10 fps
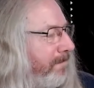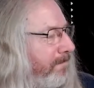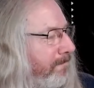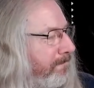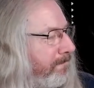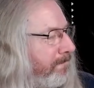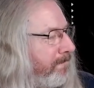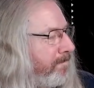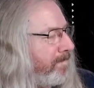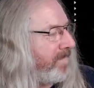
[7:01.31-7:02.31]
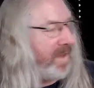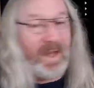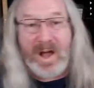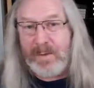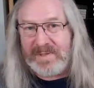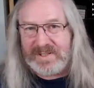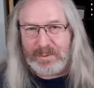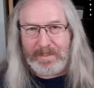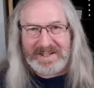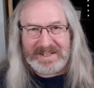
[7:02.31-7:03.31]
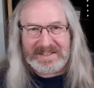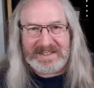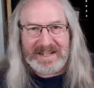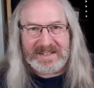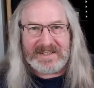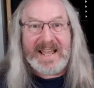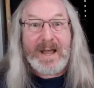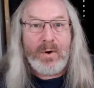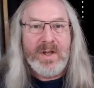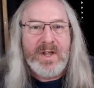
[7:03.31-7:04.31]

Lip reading: I hope this is all making sense. Now,